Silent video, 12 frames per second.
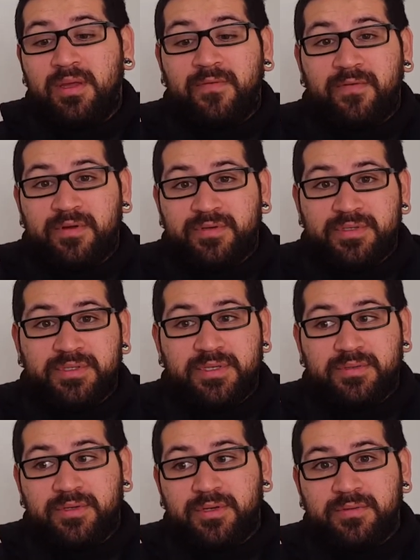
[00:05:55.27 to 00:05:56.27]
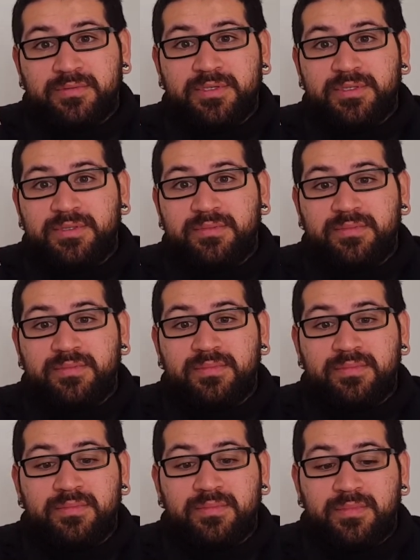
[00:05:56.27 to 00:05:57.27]
If you're interested, you know, just
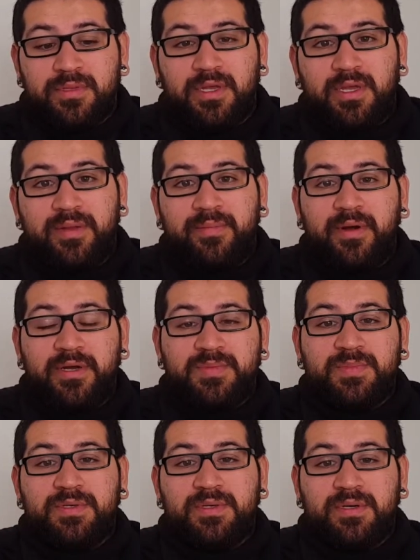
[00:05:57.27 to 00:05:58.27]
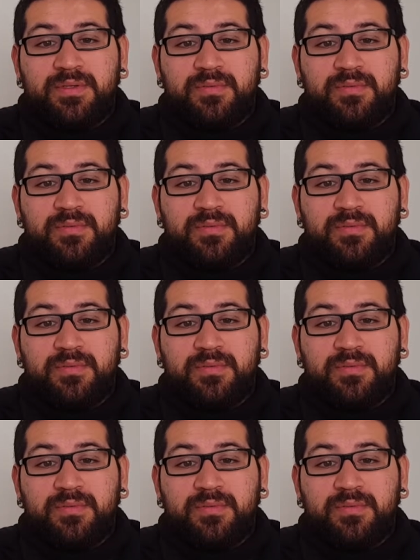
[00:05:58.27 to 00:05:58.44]
inbox me